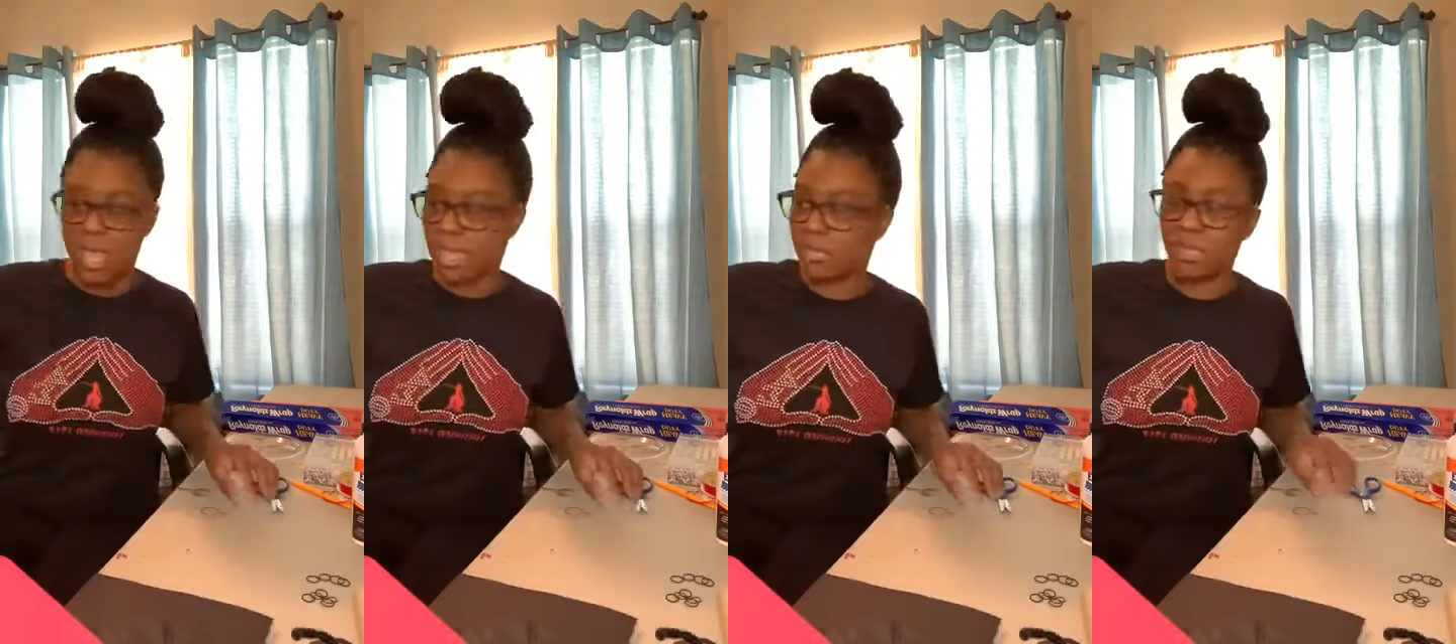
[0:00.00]

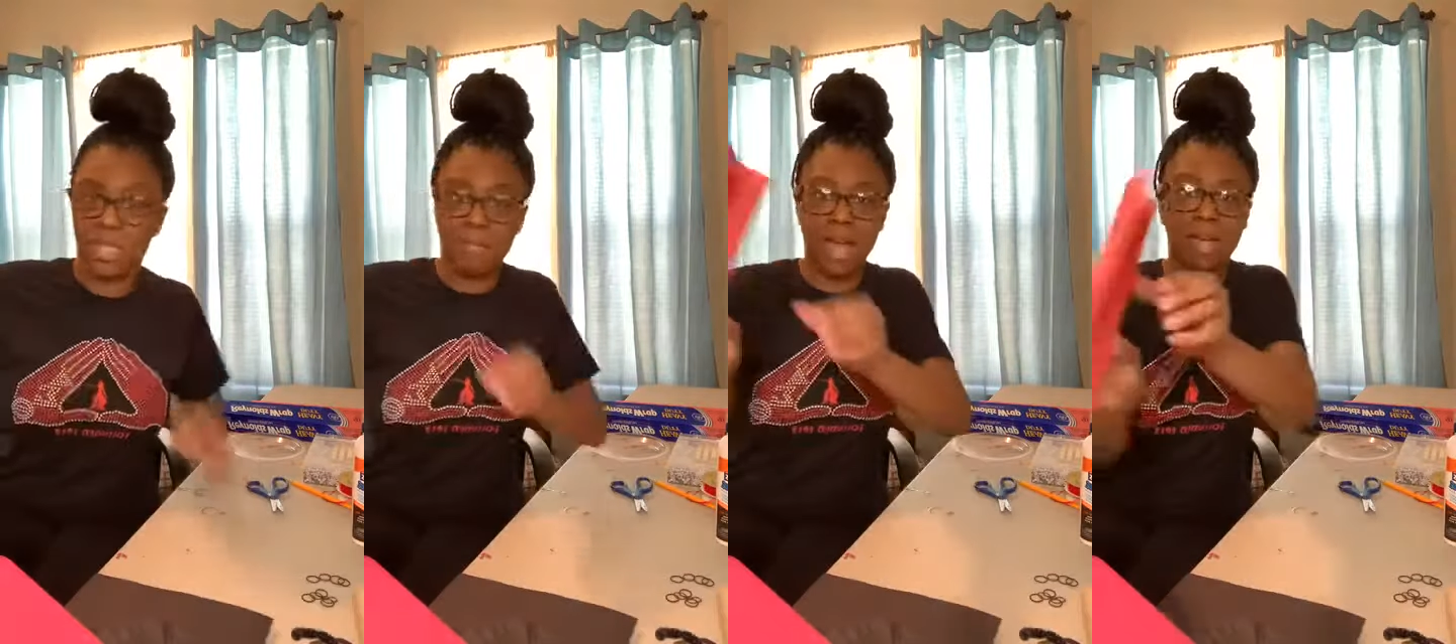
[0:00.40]
And you
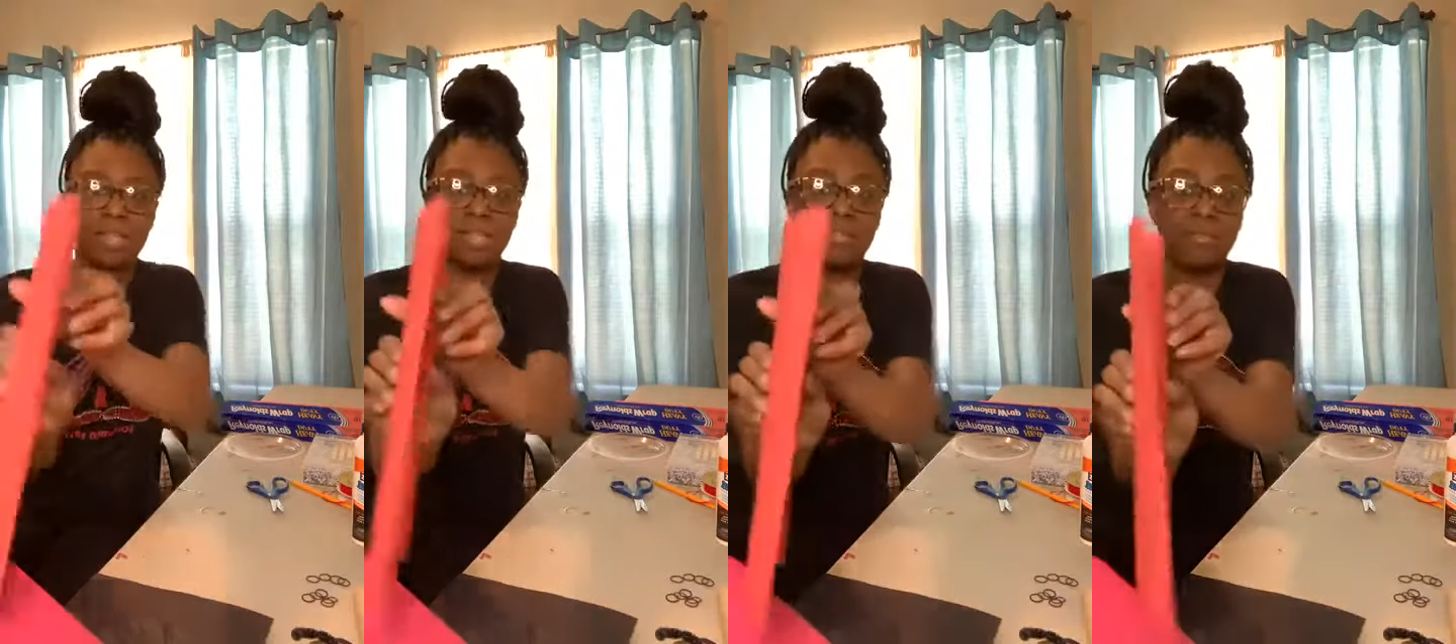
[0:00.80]
see mine
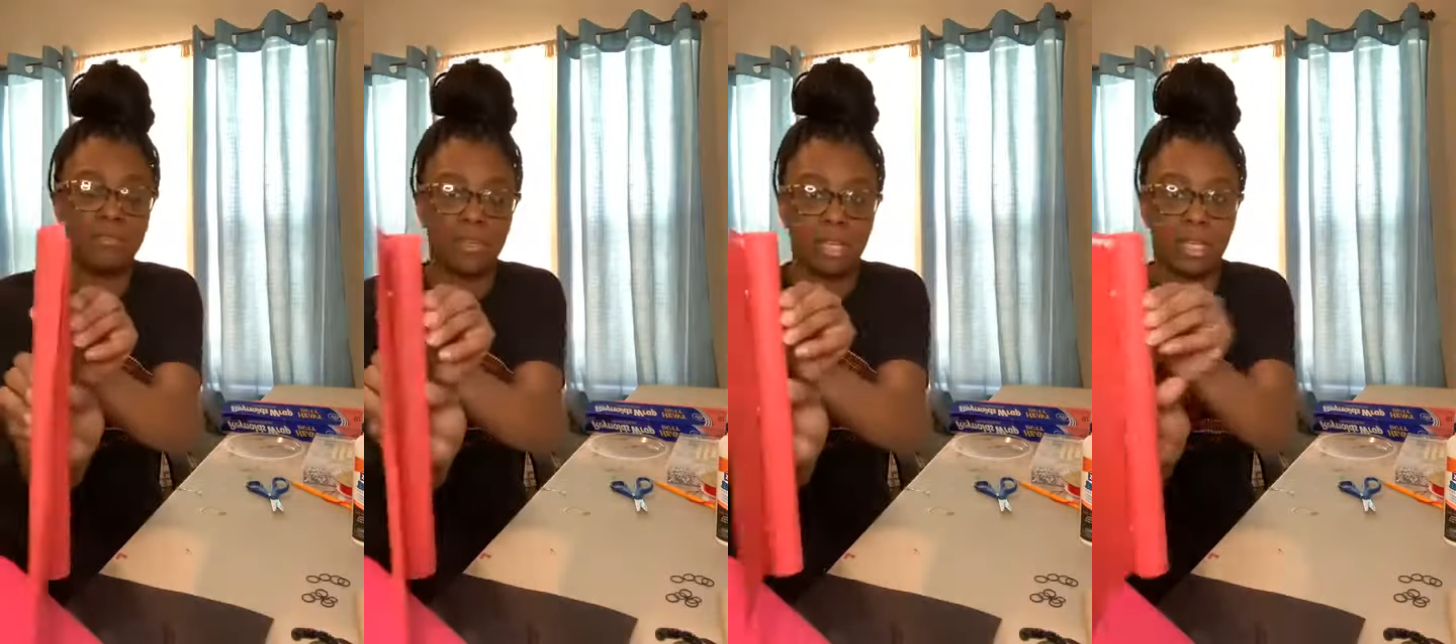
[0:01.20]
is
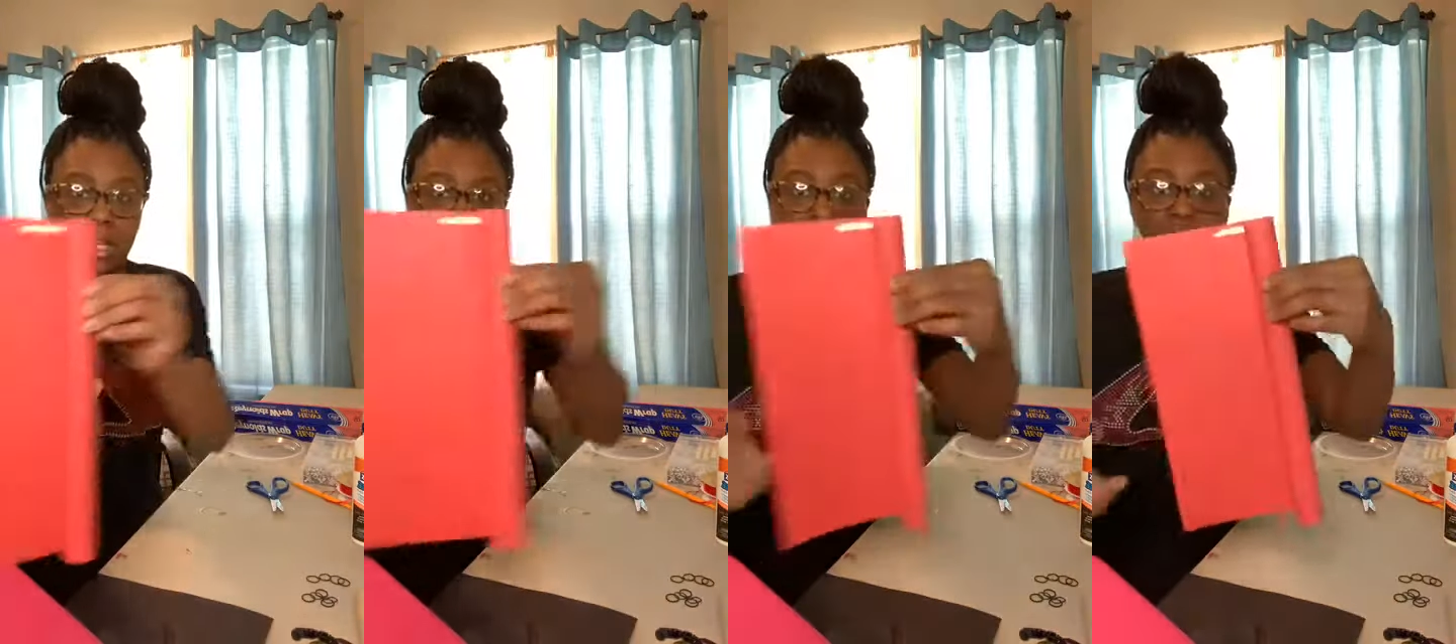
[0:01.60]

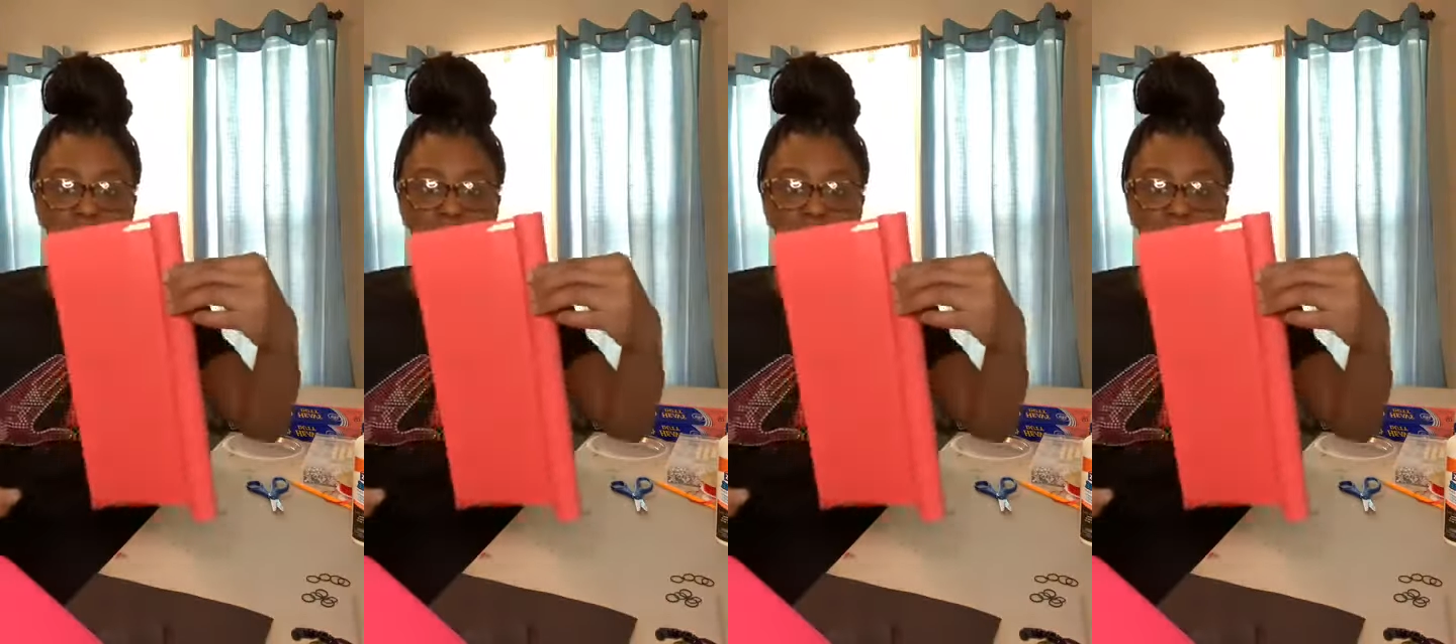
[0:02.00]
covered.